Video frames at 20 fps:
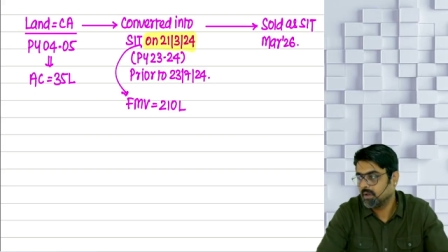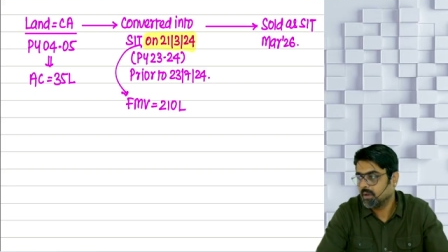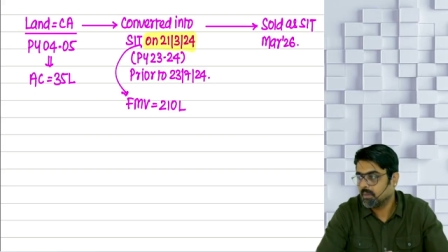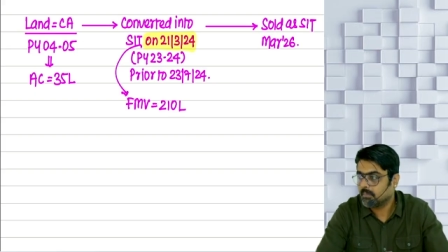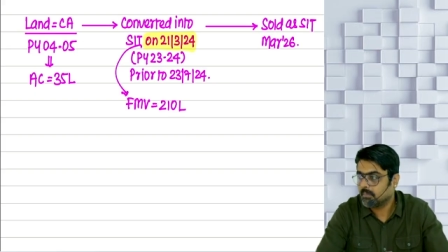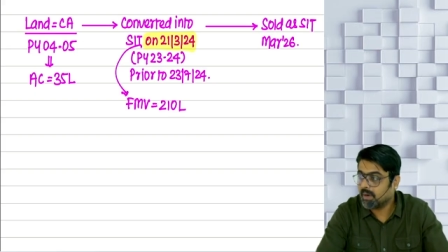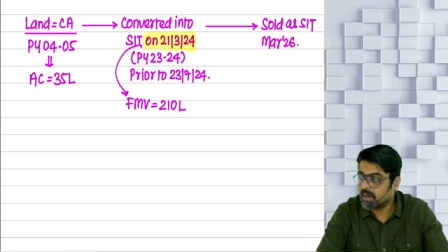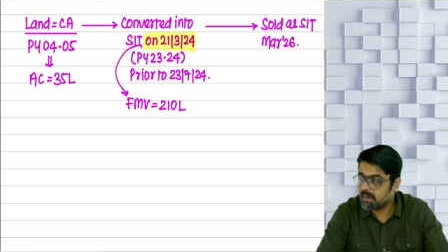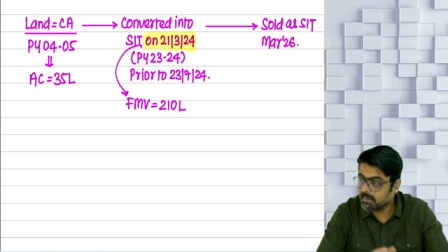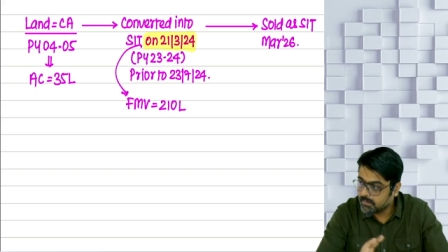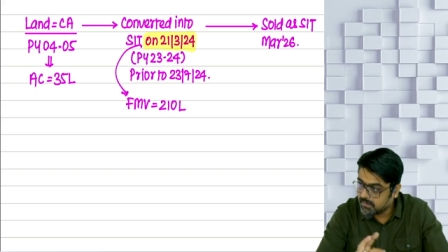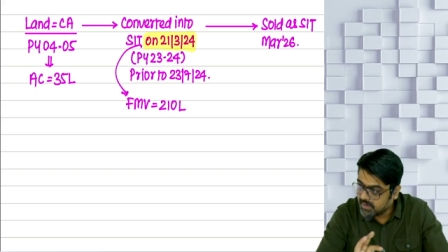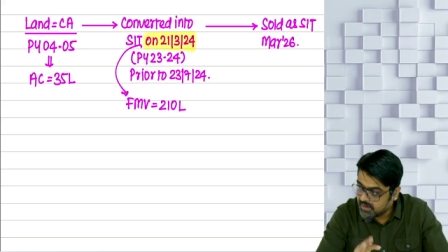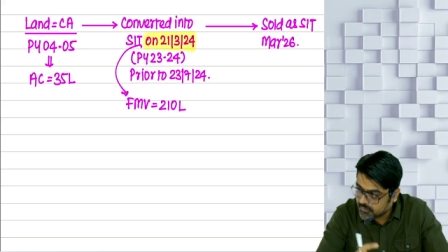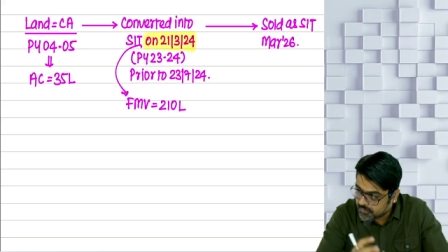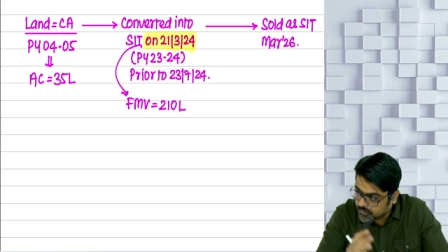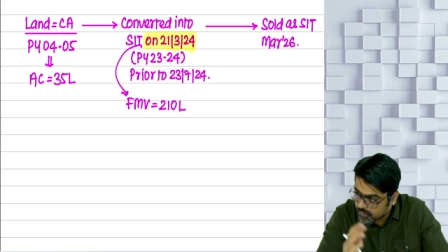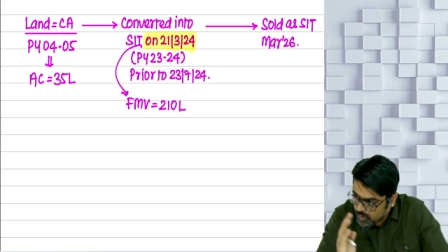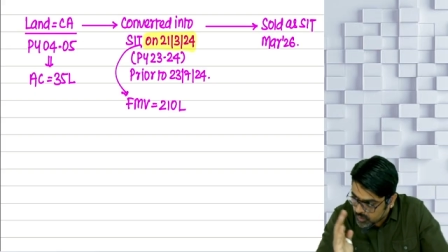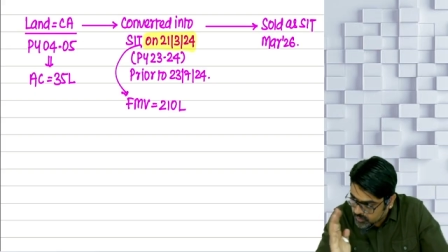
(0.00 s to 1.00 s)
But
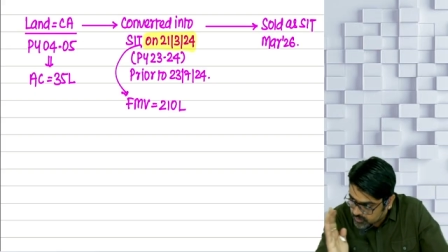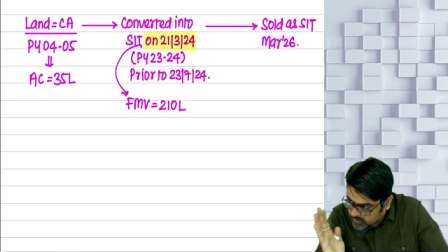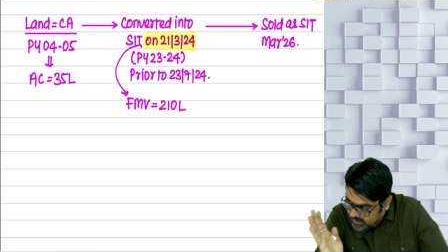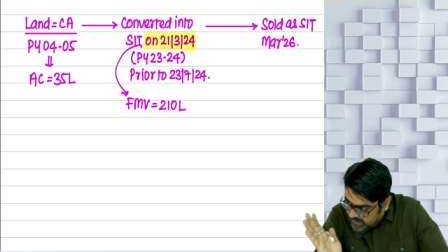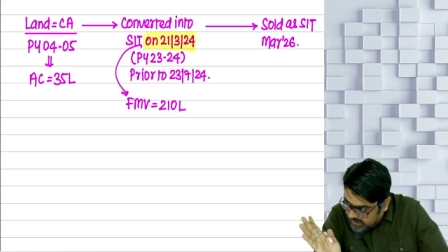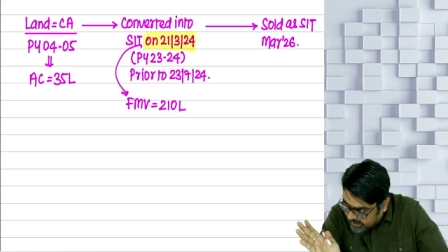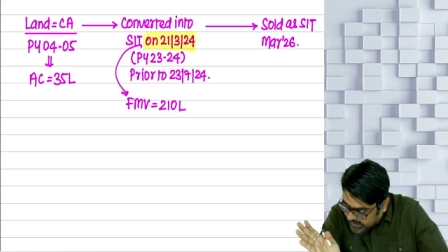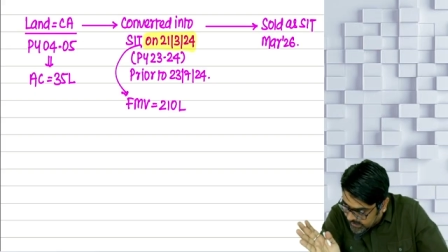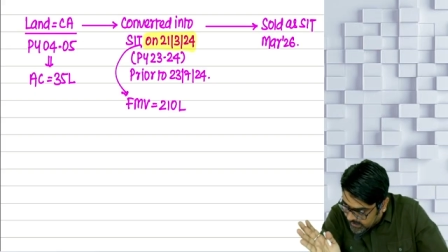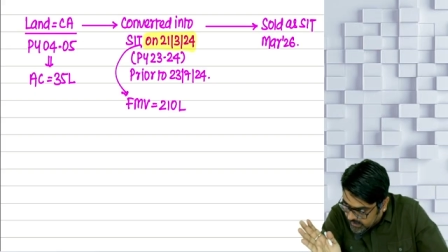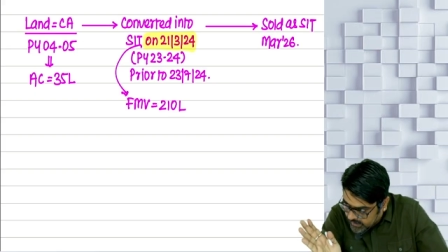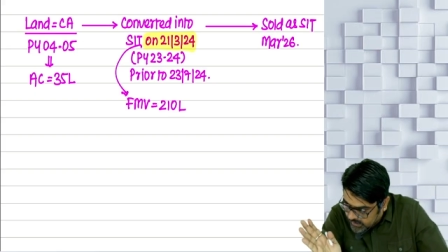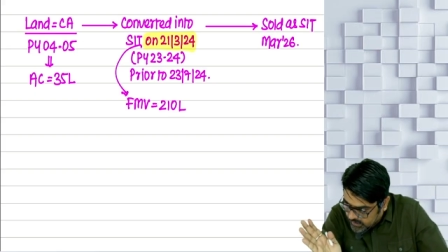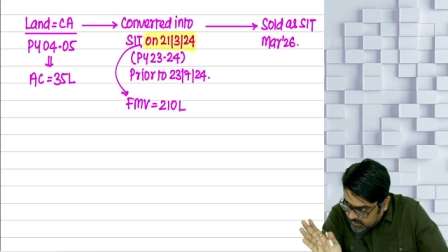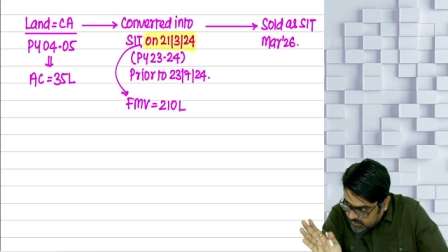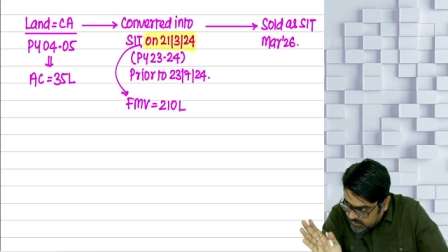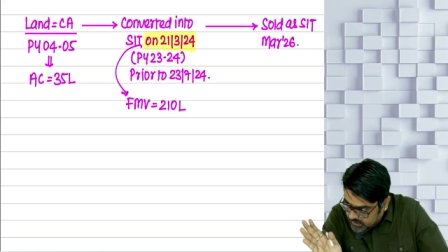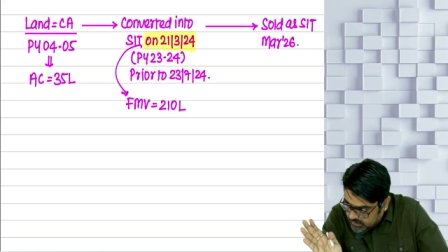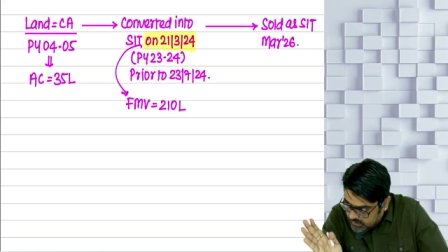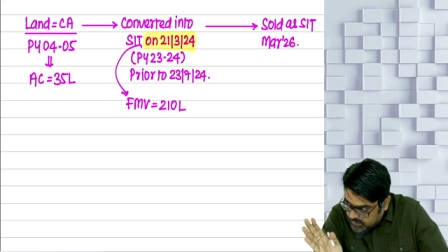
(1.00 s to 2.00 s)
before selling
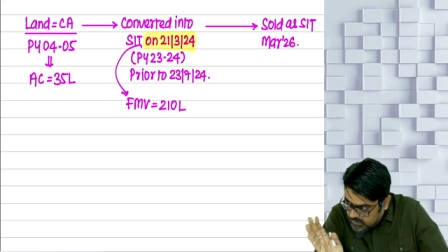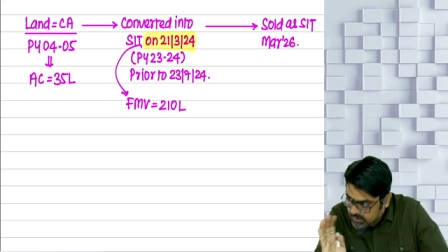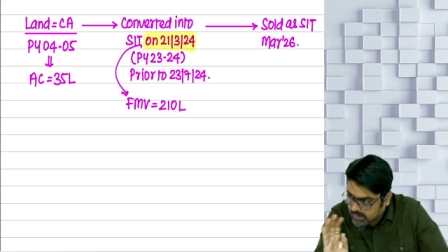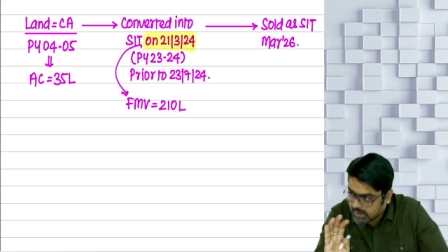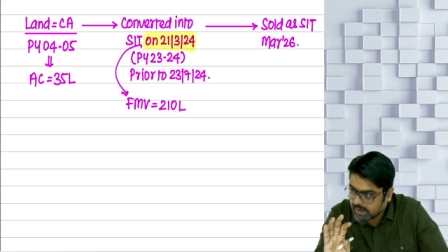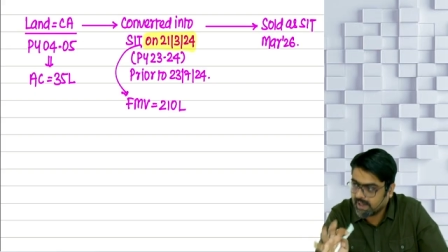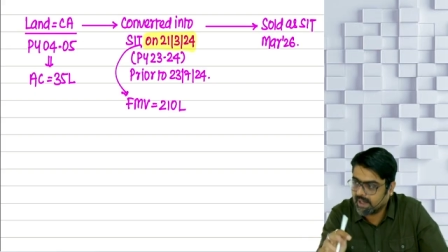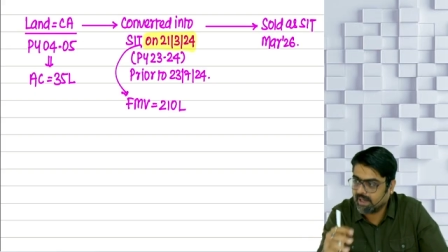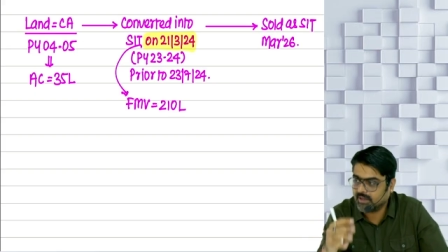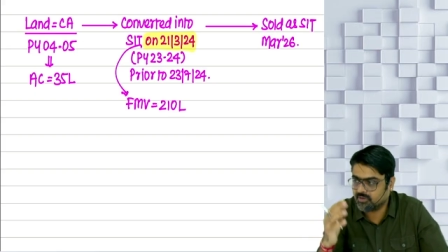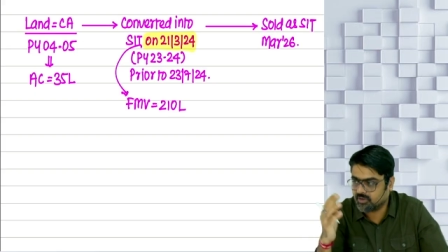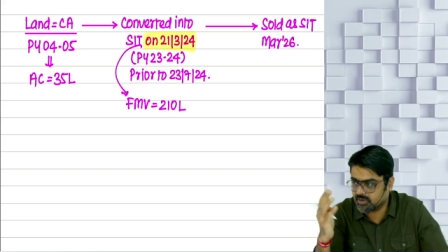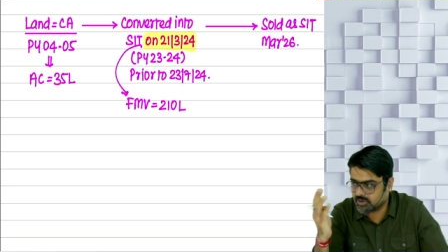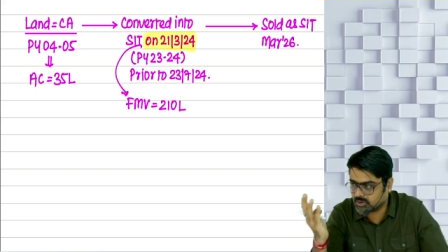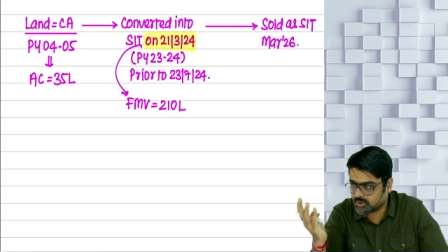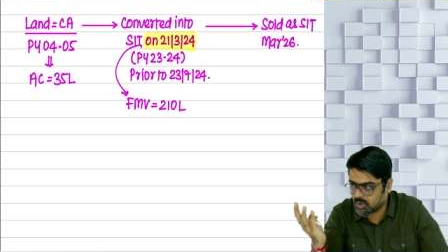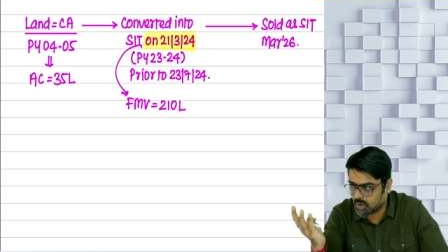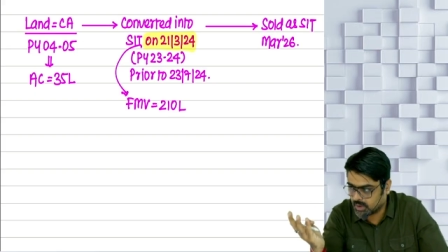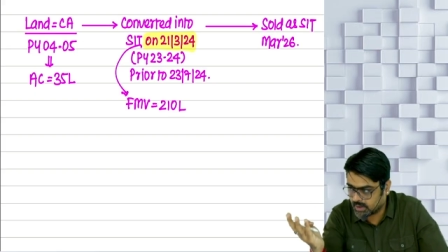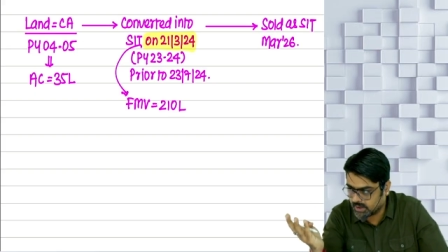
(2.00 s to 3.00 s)
as a
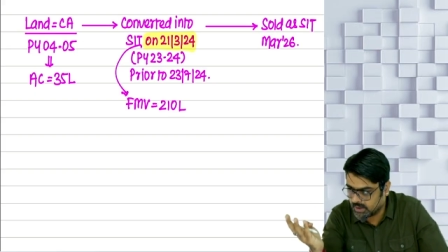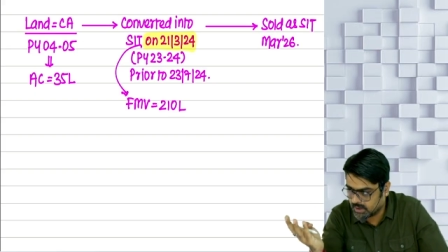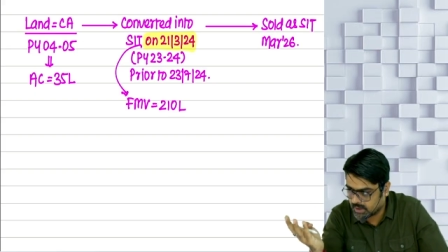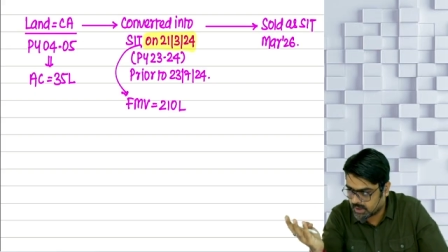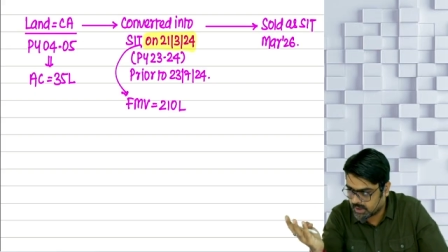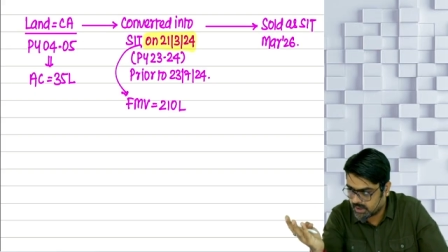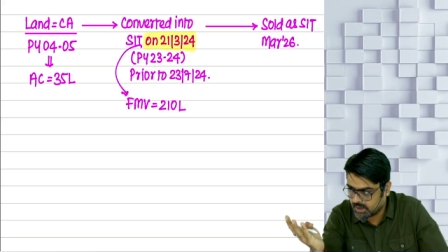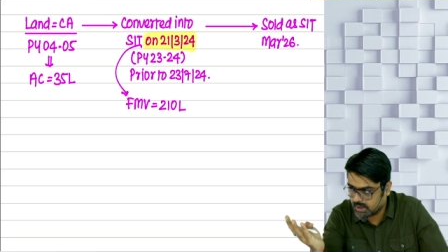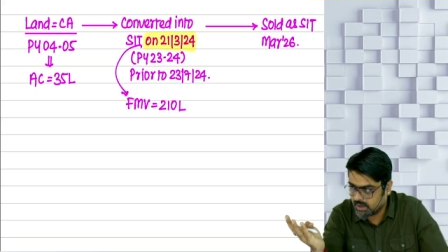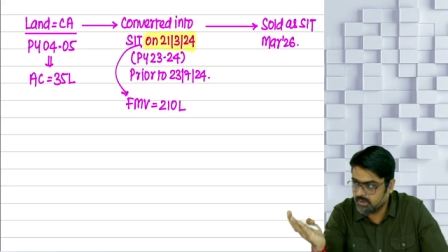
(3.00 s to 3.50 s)
stock in trade,